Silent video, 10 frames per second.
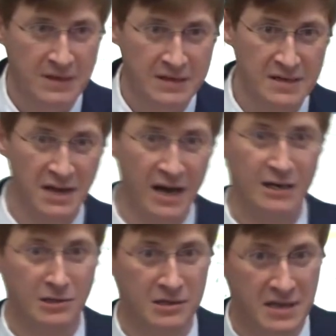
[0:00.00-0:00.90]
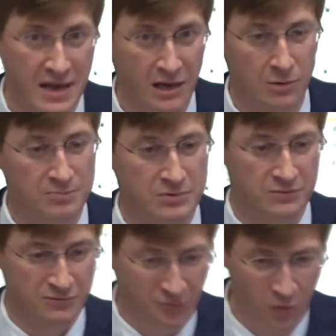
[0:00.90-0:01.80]
He not only helped
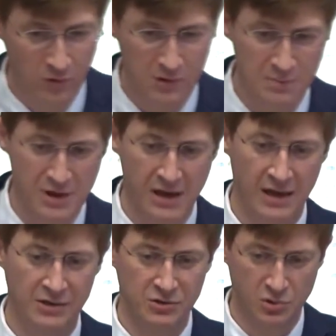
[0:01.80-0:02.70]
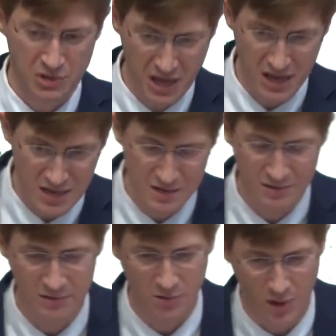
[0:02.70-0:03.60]
form and
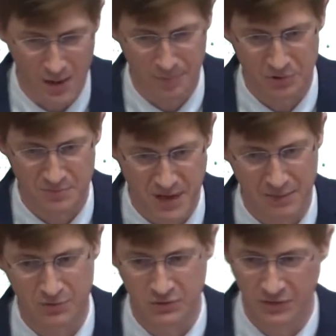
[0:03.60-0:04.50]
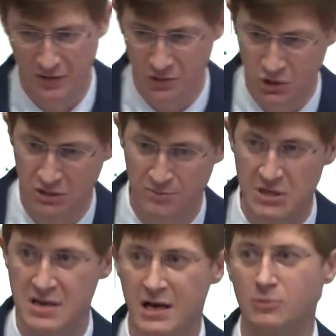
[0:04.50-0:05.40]
create the Cooperative Baptist Fellowship,
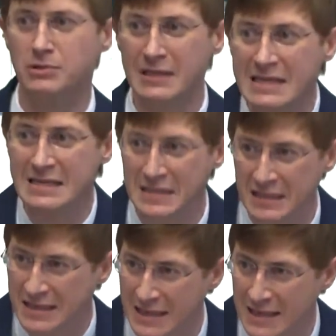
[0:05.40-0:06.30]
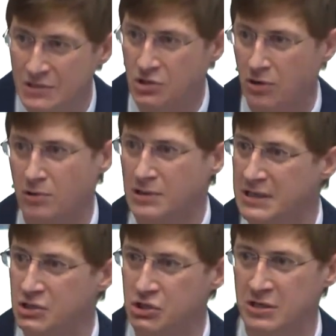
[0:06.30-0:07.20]
he helped lead it in its
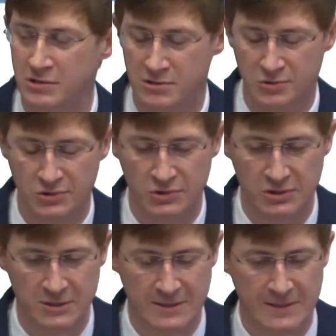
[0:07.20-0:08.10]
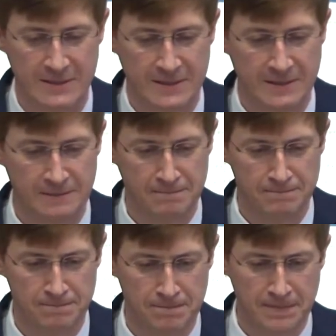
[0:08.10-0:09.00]
earliest years.
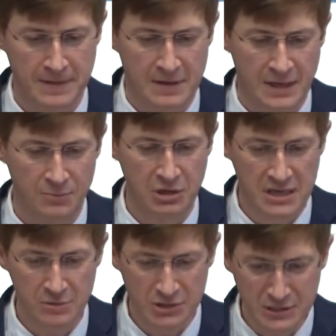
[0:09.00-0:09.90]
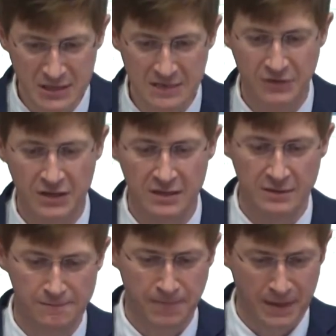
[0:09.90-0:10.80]
And when he was
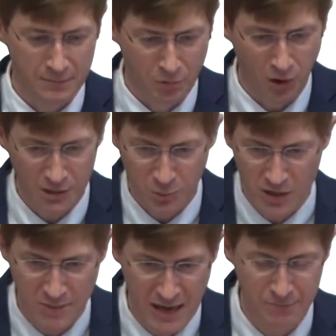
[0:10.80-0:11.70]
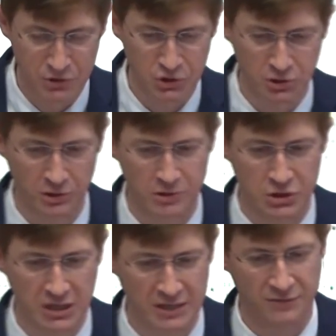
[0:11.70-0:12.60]
leaving Broadway Baptist
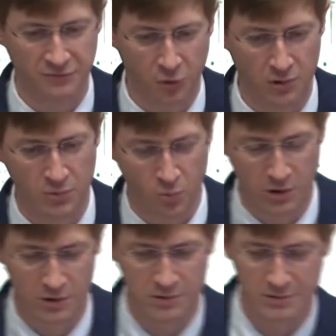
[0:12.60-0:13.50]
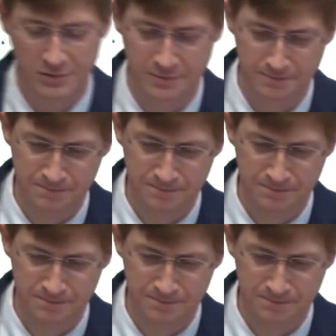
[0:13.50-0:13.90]
Church in Fort Worth,